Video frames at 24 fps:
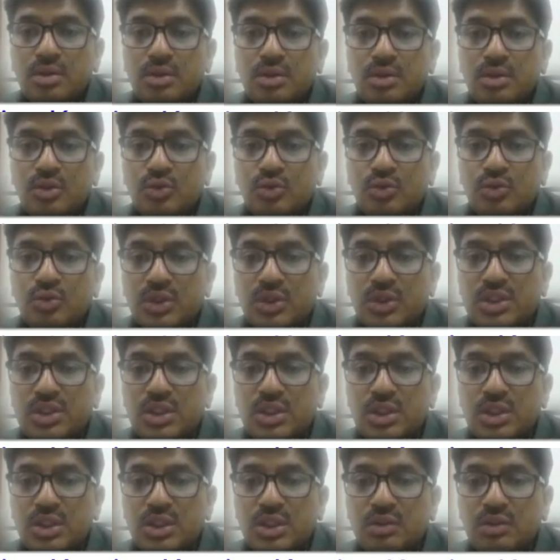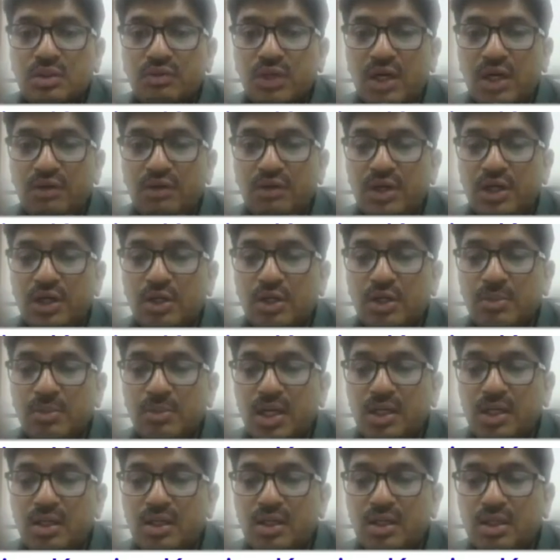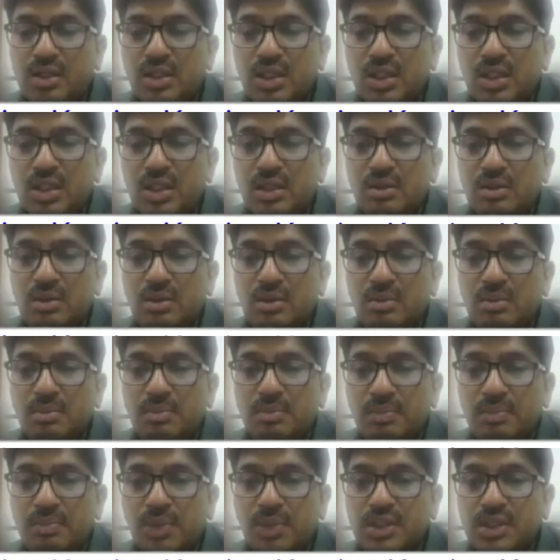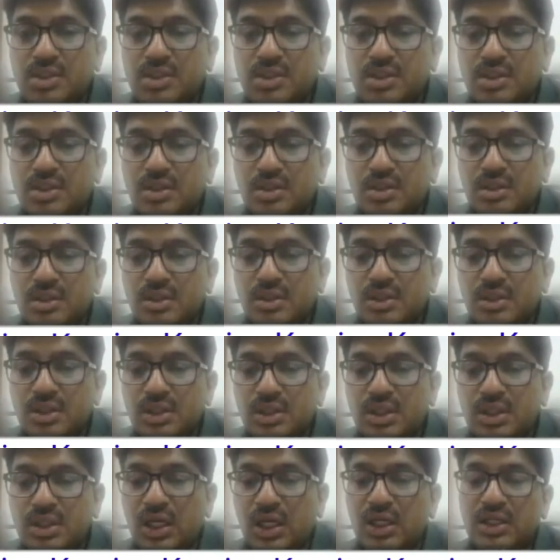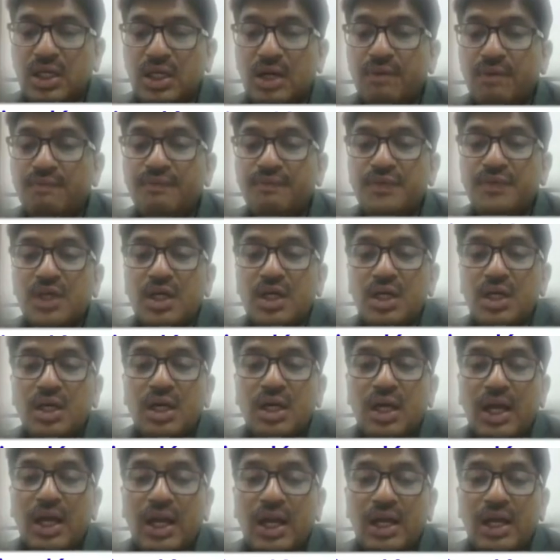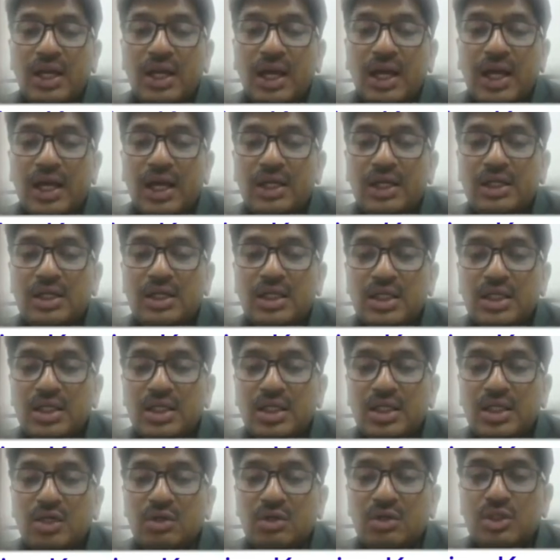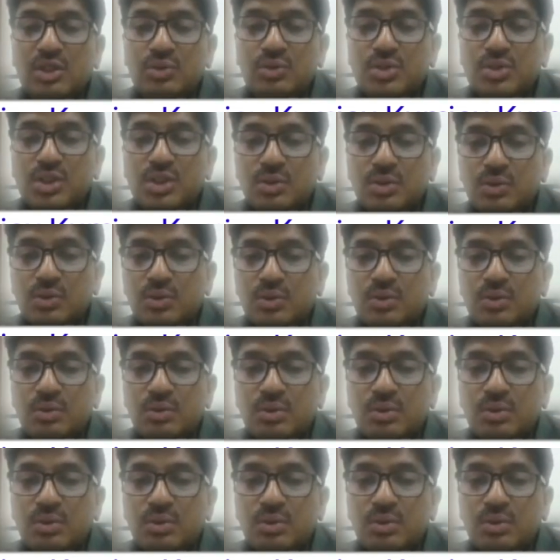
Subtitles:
20 we have determined t plus delta, and at t equal to 0,